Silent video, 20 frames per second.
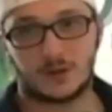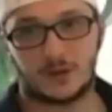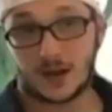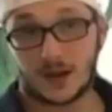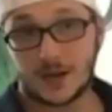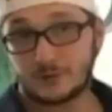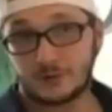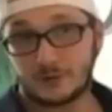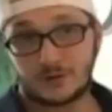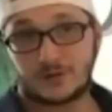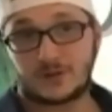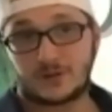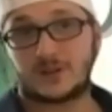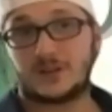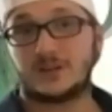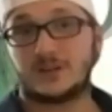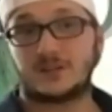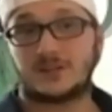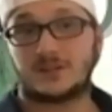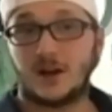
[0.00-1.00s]
I
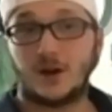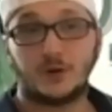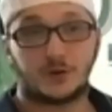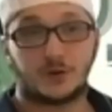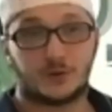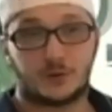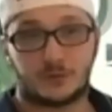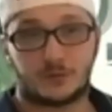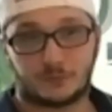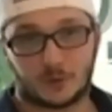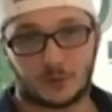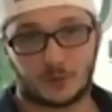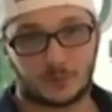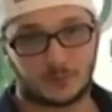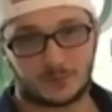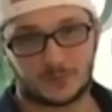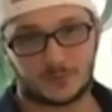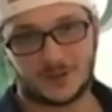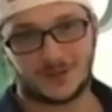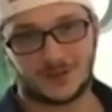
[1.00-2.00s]
can tell you from